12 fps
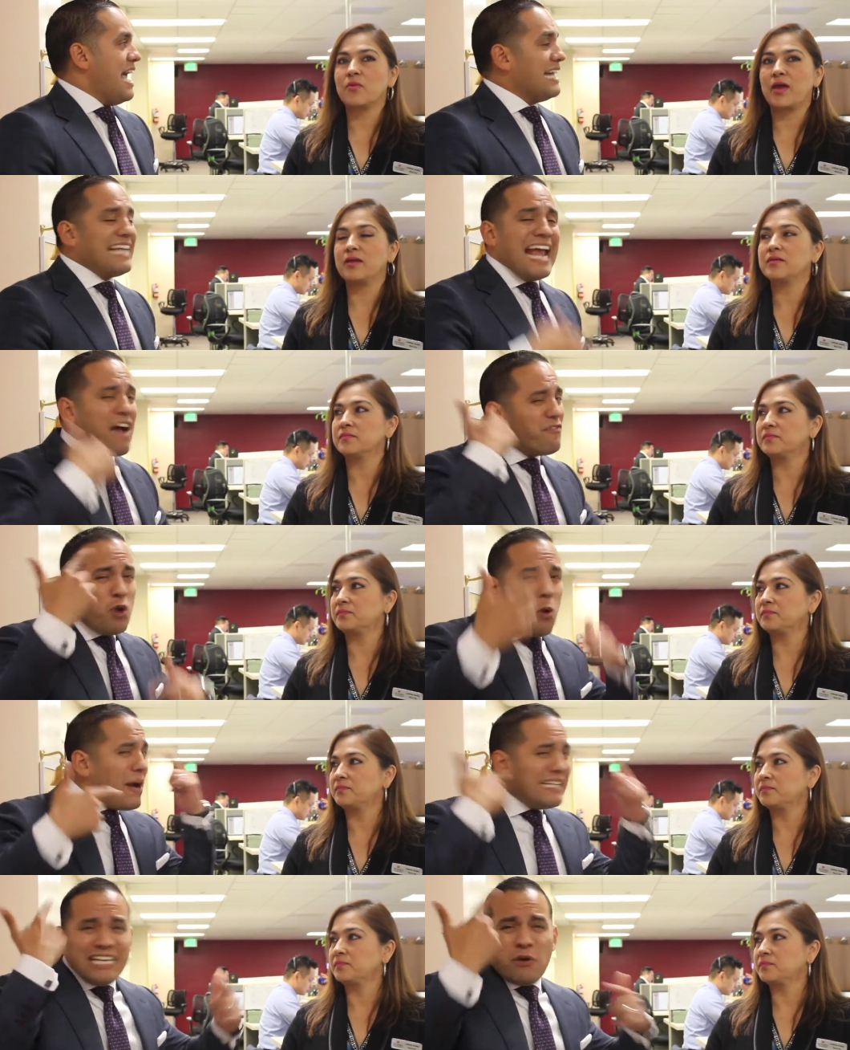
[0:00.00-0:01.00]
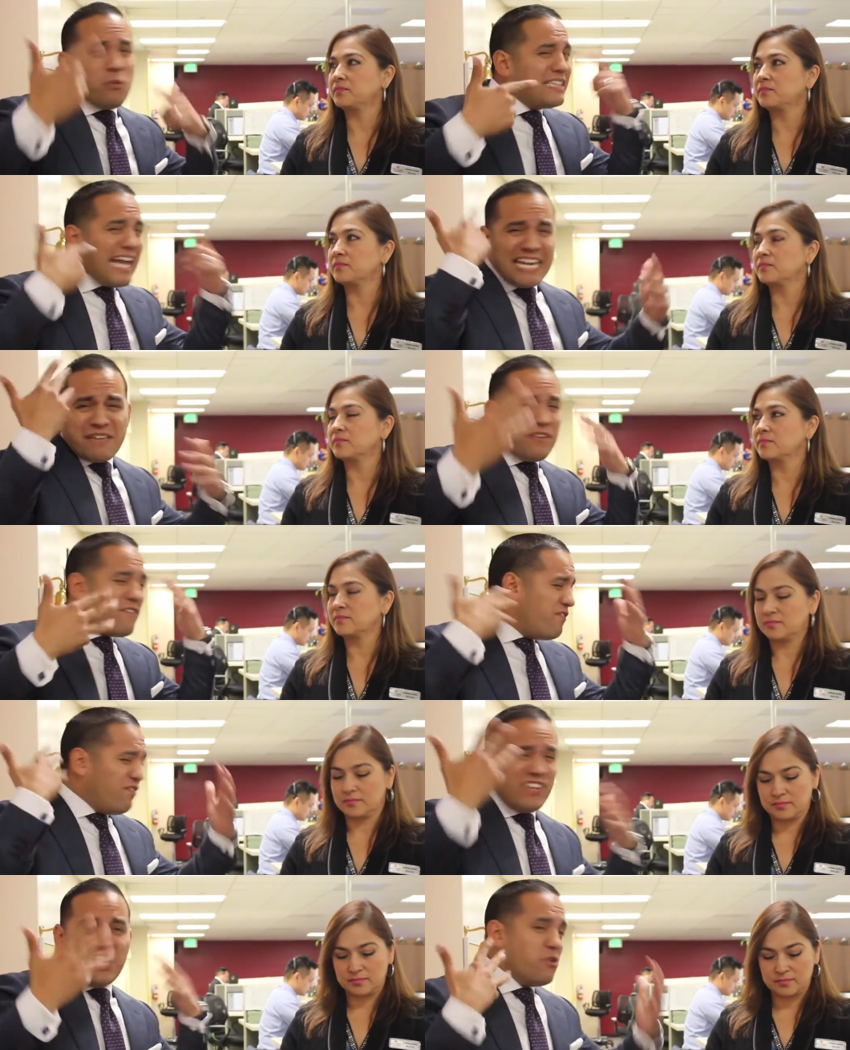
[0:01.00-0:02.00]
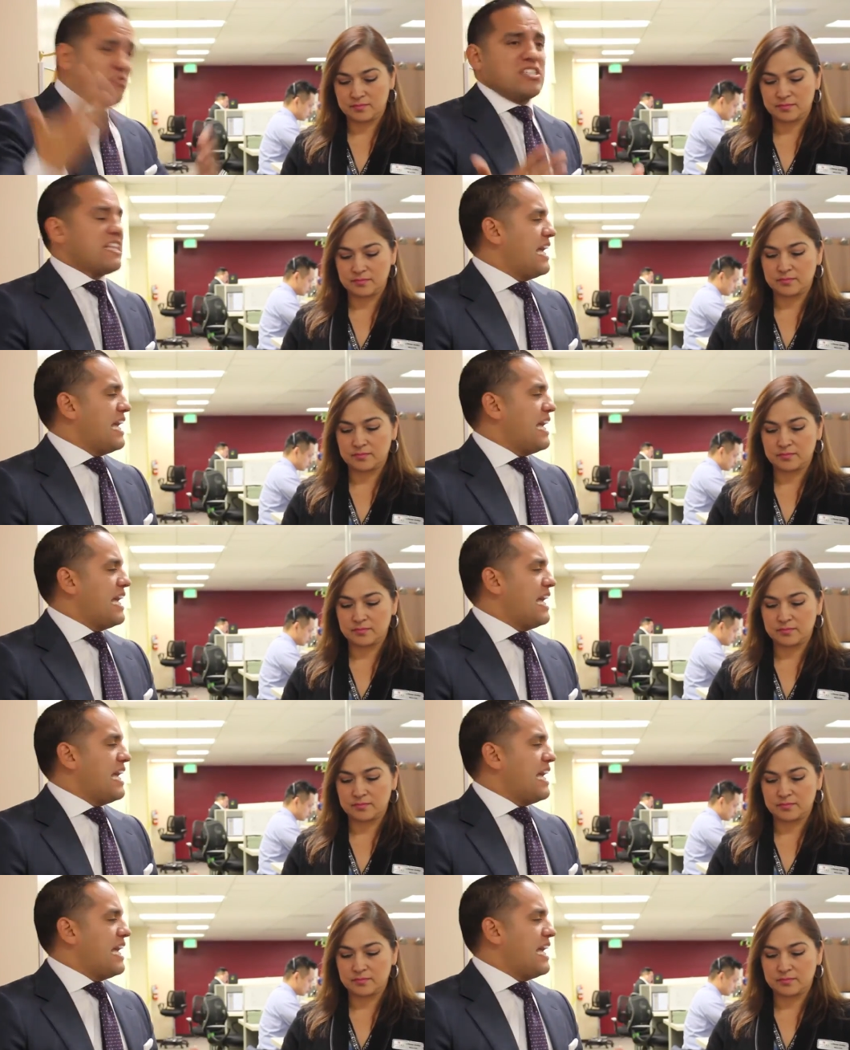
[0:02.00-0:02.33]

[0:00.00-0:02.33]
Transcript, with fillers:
Speaker 1: And they have no idea what that even feels